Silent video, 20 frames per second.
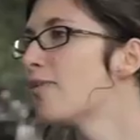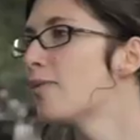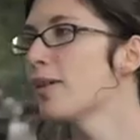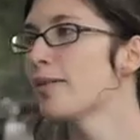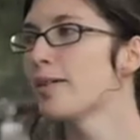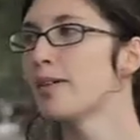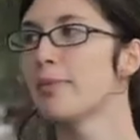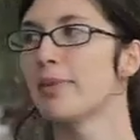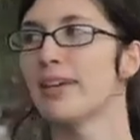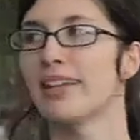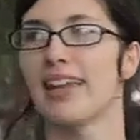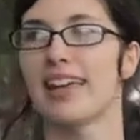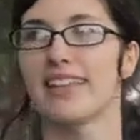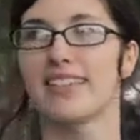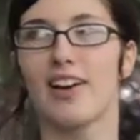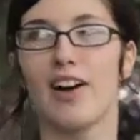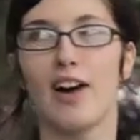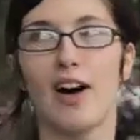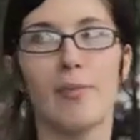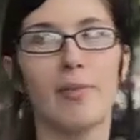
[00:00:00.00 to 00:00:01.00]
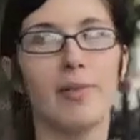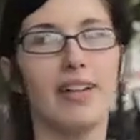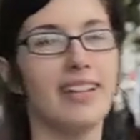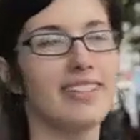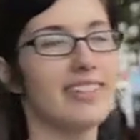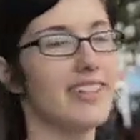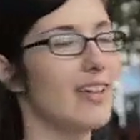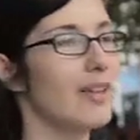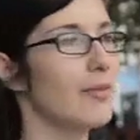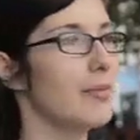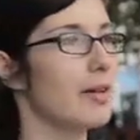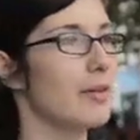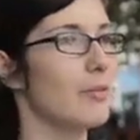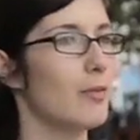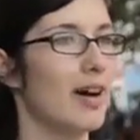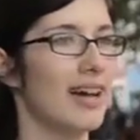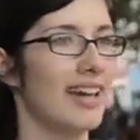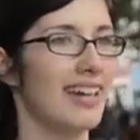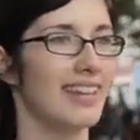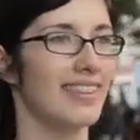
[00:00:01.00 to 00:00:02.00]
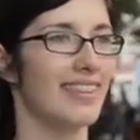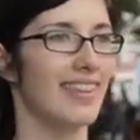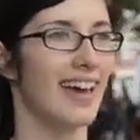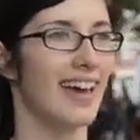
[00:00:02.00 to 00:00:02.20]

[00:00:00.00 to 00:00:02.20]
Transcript: Probably a bit less corporate, it's all a bit white in